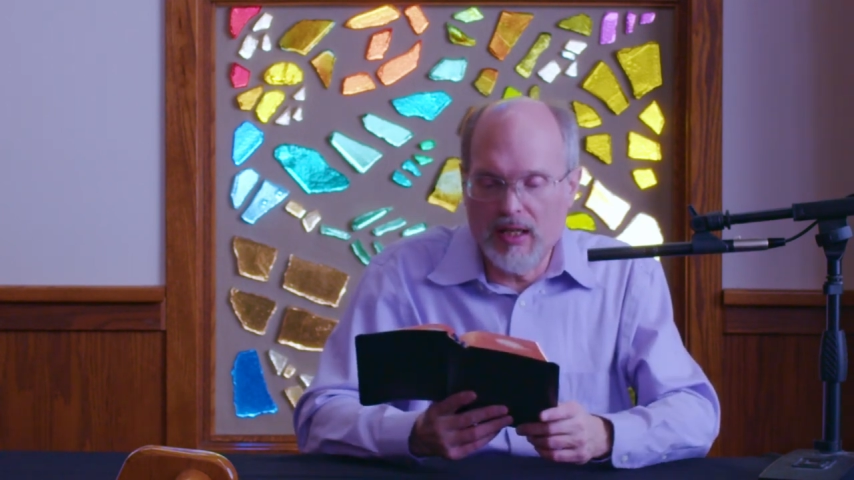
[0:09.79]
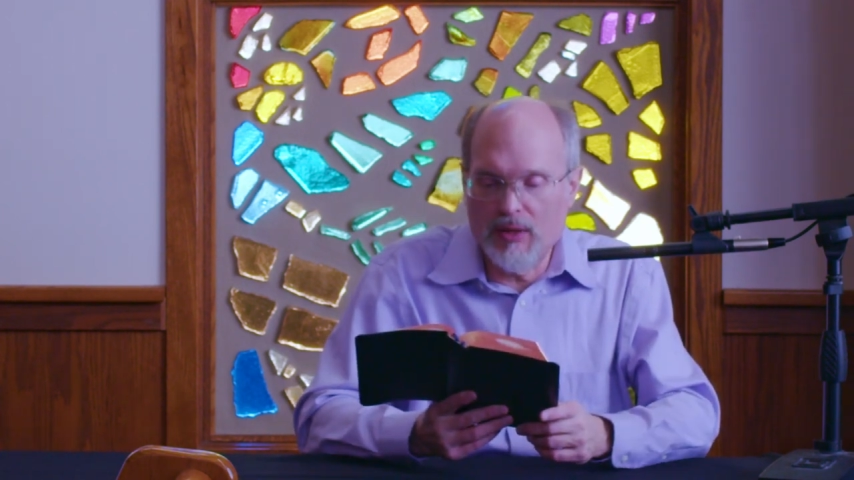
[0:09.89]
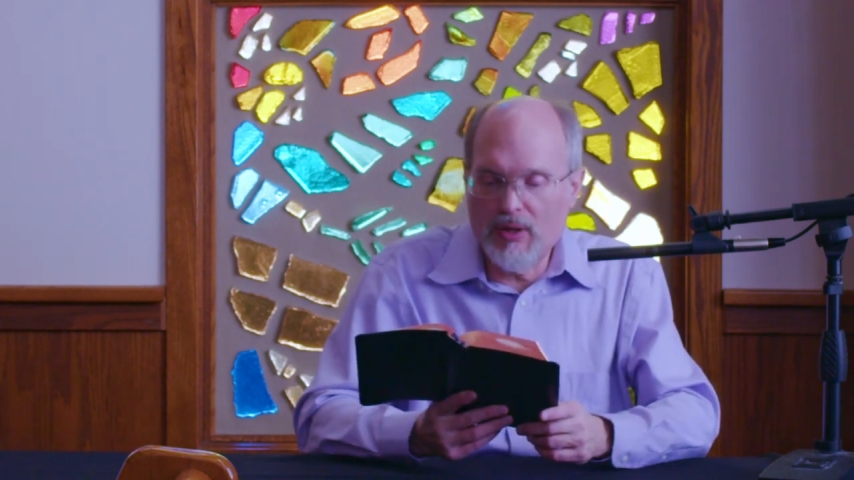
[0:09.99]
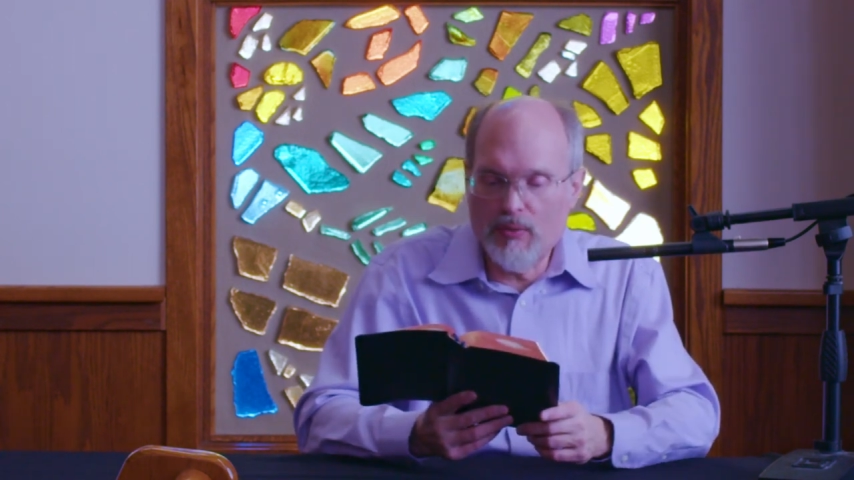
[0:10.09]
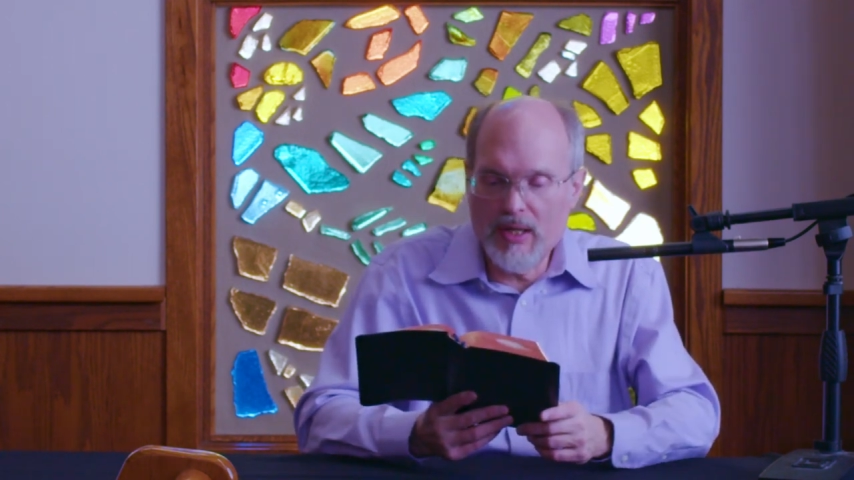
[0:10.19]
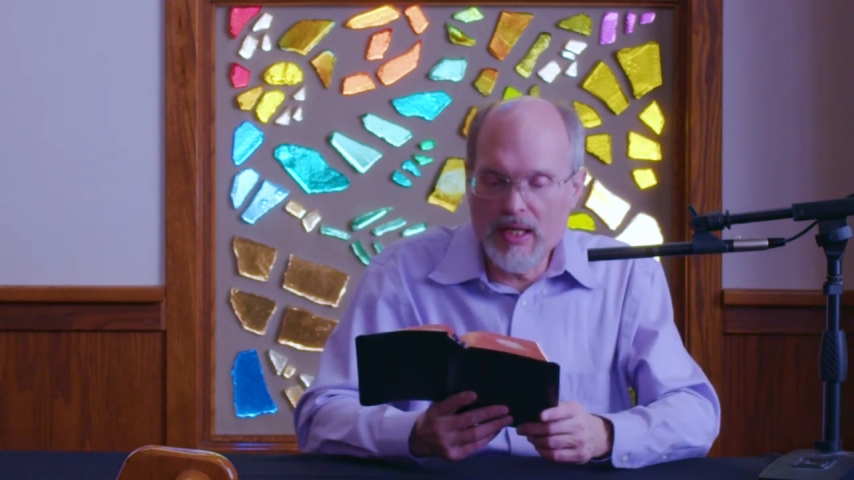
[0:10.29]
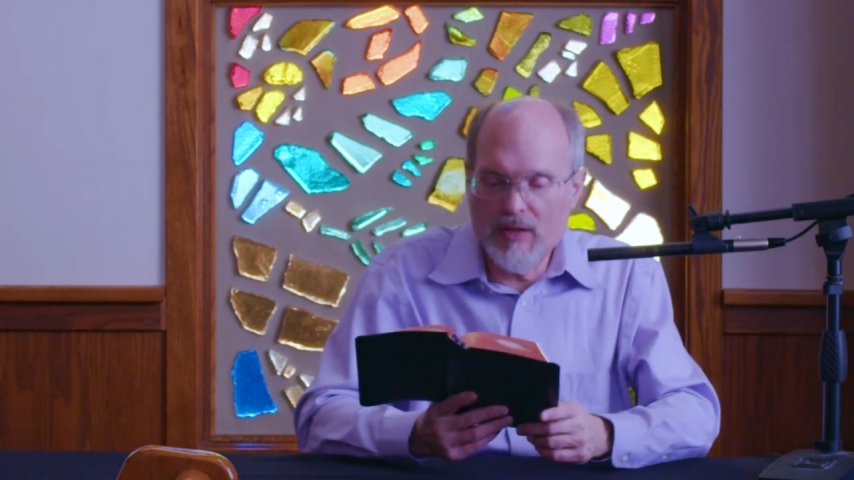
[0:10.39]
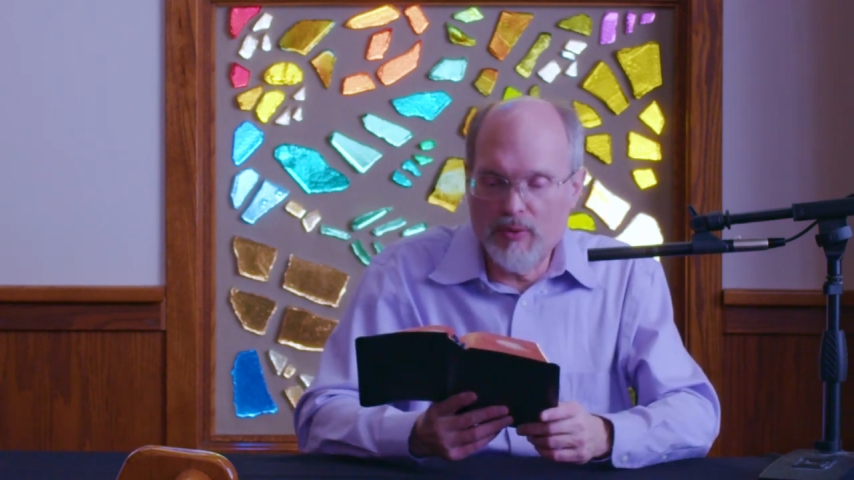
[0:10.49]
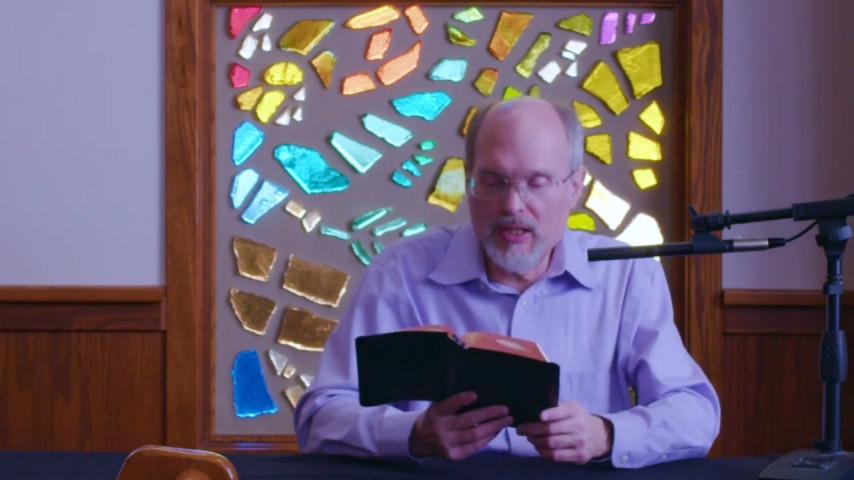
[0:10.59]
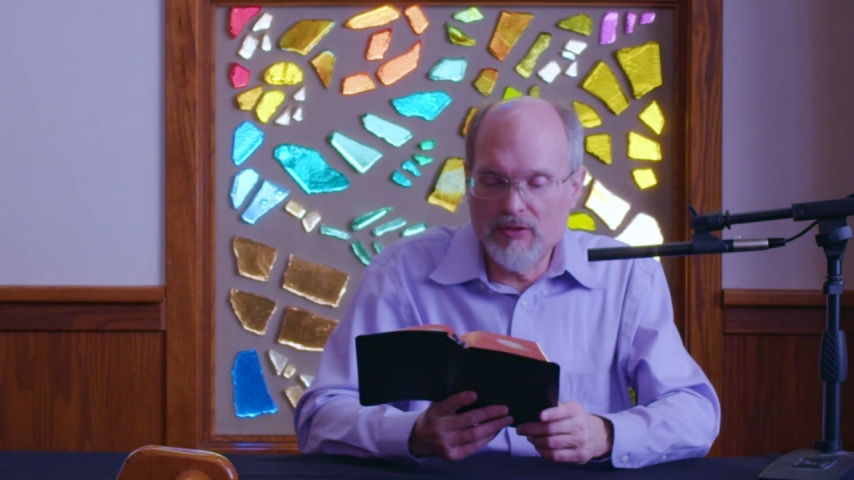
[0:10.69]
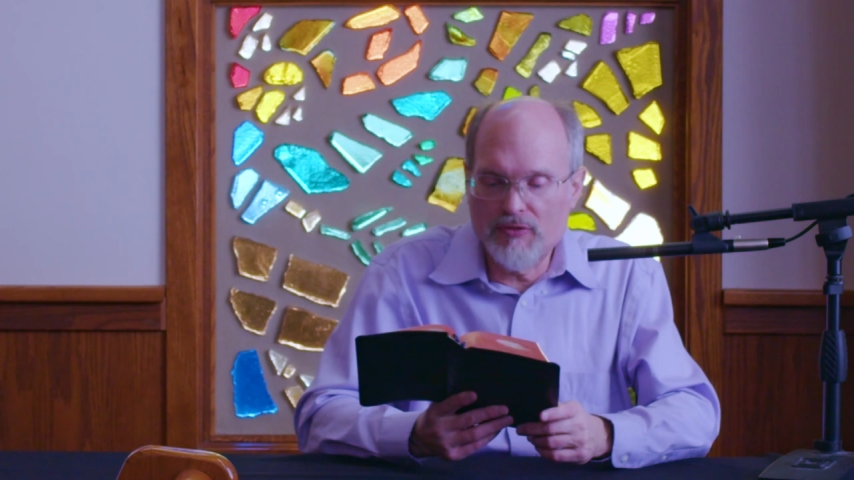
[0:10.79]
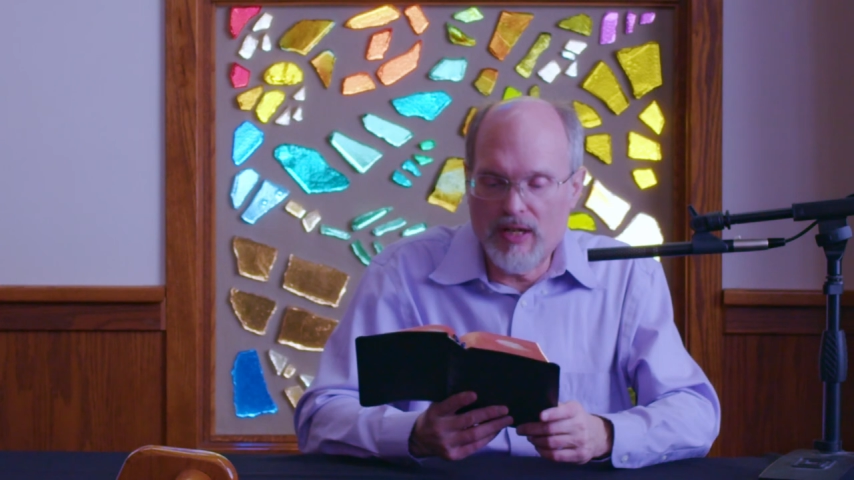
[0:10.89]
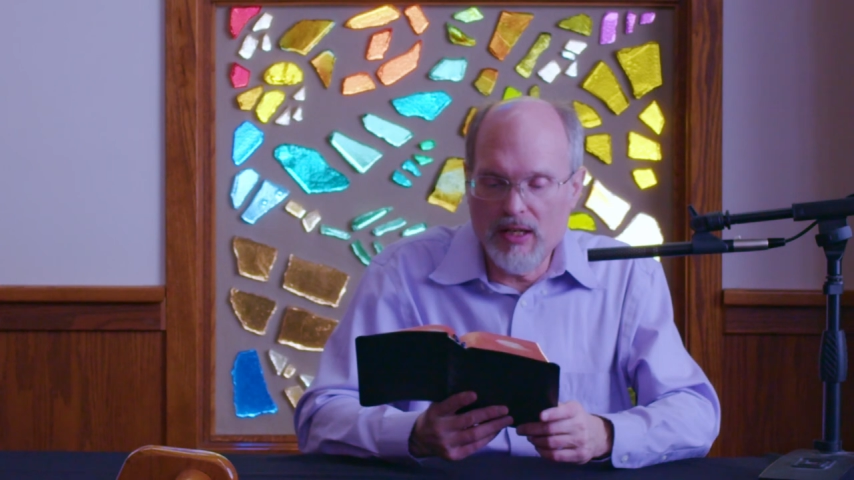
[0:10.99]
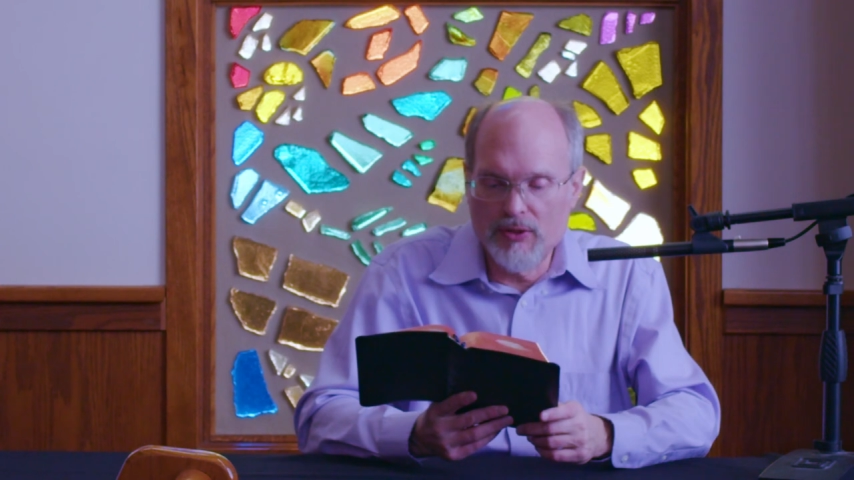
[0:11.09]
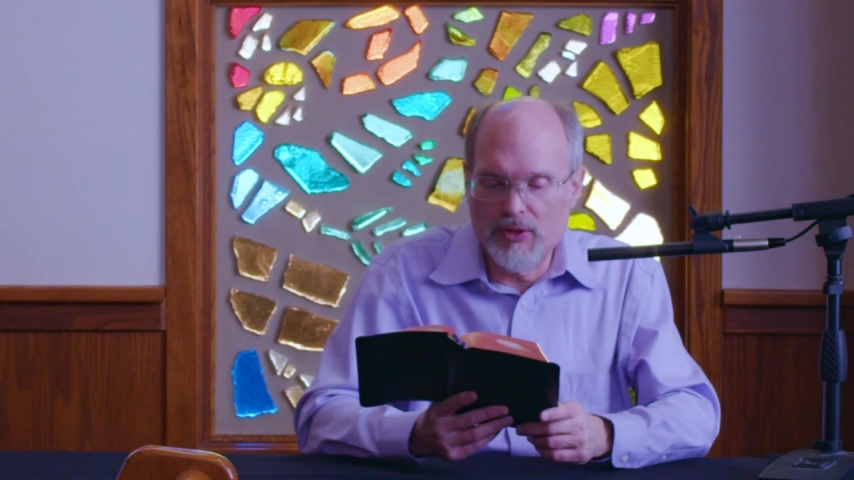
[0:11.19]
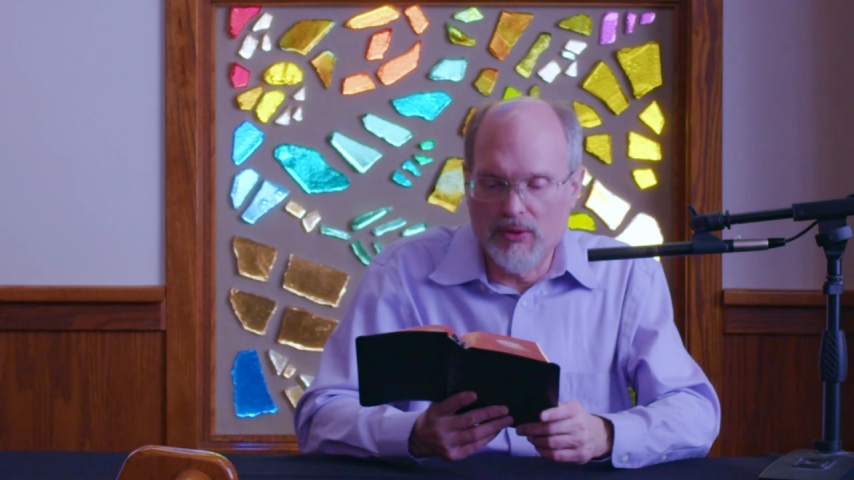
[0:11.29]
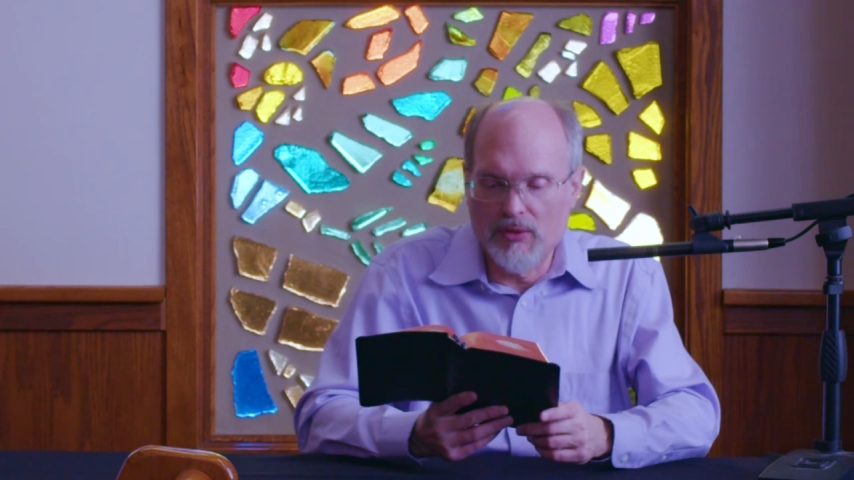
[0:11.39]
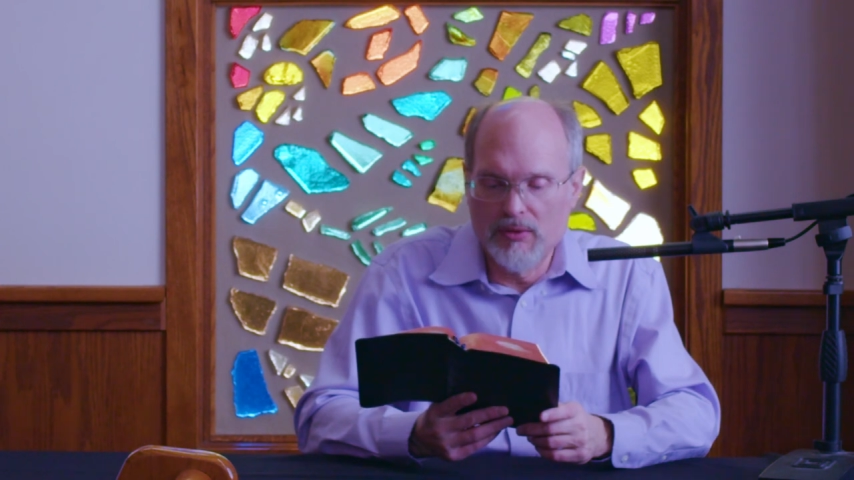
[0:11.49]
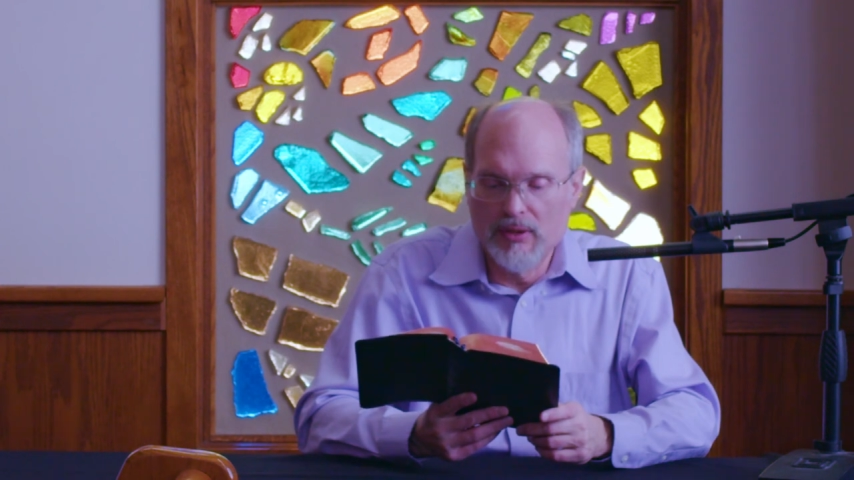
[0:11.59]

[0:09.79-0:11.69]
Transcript: in what way have we defiled you?